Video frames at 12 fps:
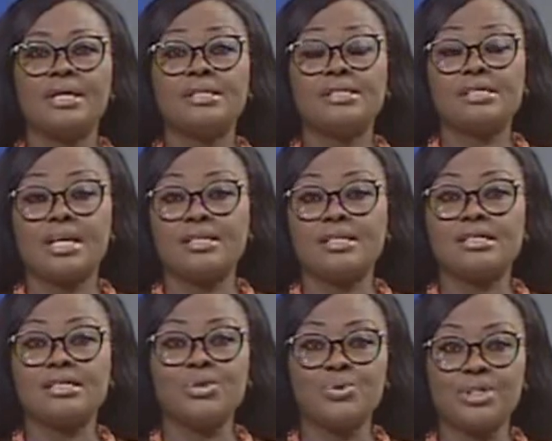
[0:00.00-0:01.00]
said the
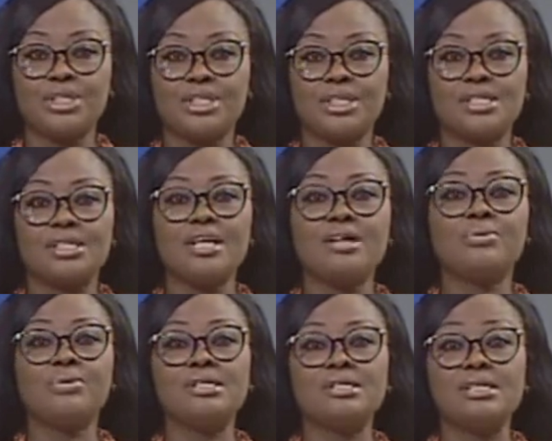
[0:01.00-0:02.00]
situation is
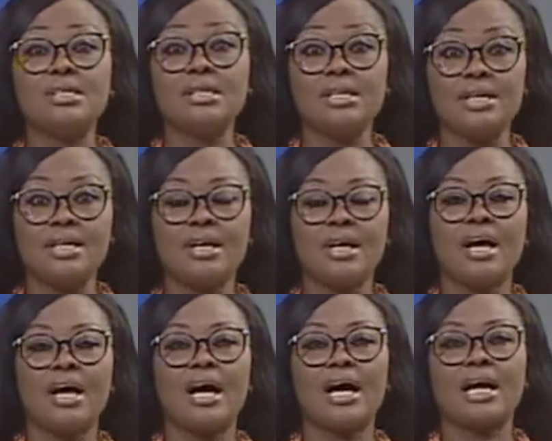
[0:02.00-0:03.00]
increasingly
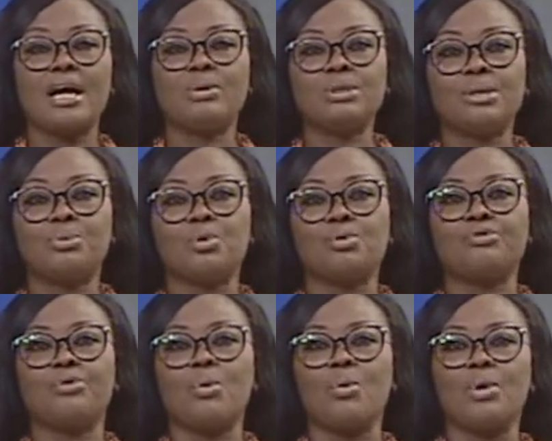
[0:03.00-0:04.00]
accountable
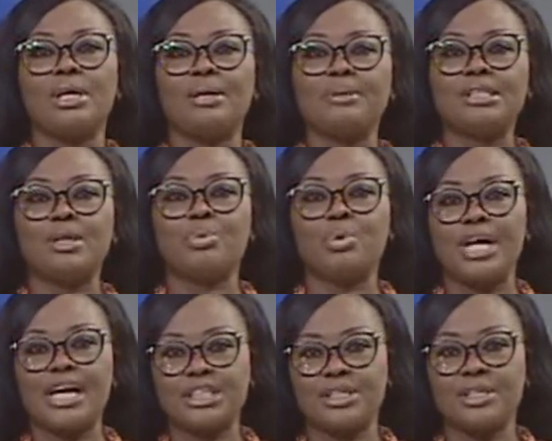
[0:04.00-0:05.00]
for limited
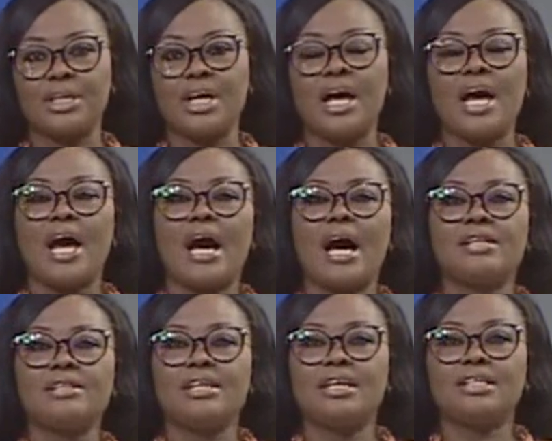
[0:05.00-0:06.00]
production
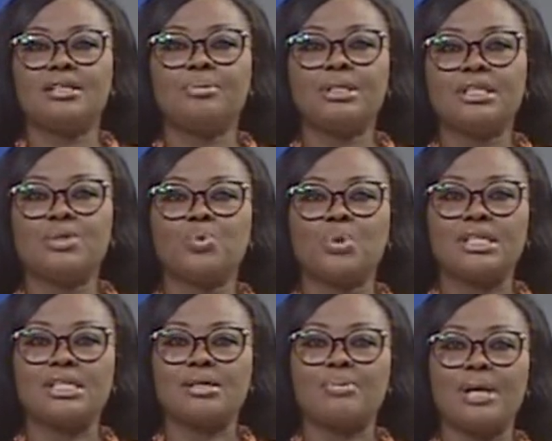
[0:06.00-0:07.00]
and the intermittent
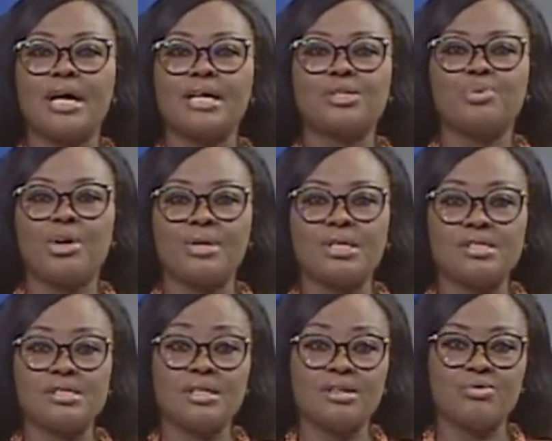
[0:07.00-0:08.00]
water supply
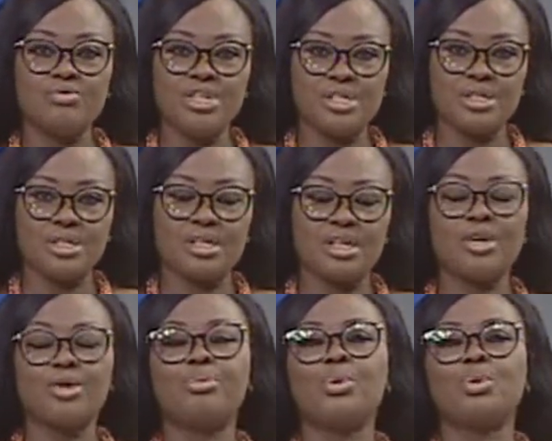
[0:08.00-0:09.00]
experienced in the region,
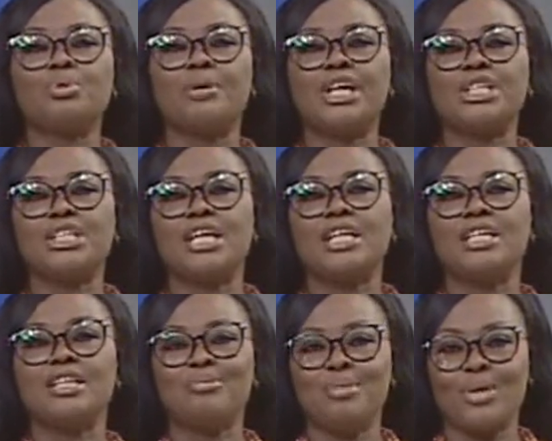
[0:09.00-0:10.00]
a report by
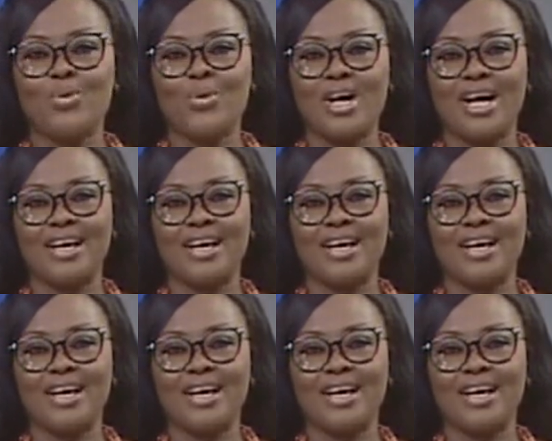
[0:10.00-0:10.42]
Shelley Bewa.